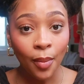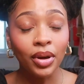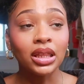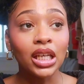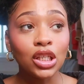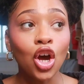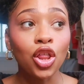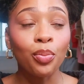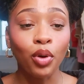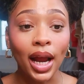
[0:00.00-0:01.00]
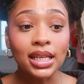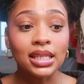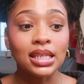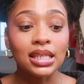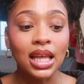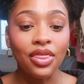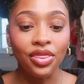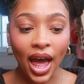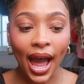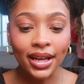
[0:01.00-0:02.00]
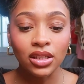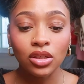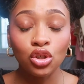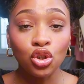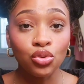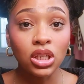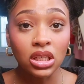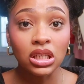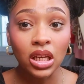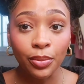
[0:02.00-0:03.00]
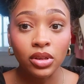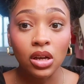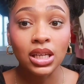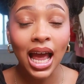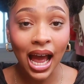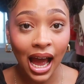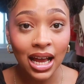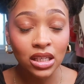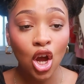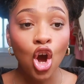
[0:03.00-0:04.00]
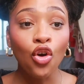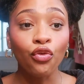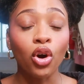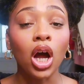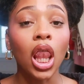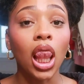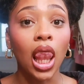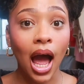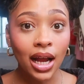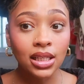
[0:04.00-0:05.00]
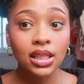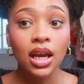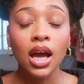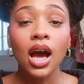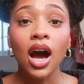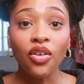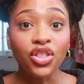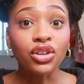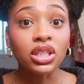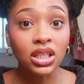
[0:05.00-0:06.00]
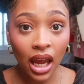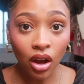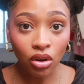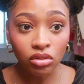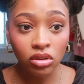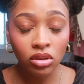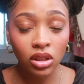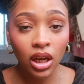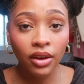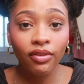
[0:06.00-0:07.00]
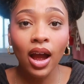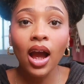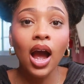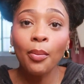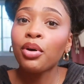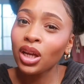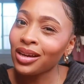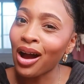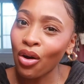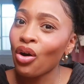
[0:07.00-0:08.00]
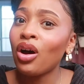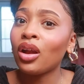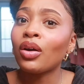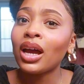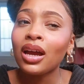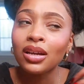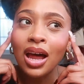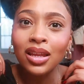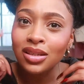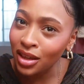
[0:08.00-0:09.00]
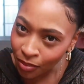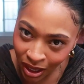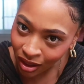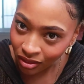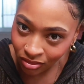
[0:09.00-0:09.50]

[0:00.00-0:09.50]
But these are the prices that 260 Sample Sales has for a lot of their sales. If I'm putting y'all on, okay? Are y'all listening to me?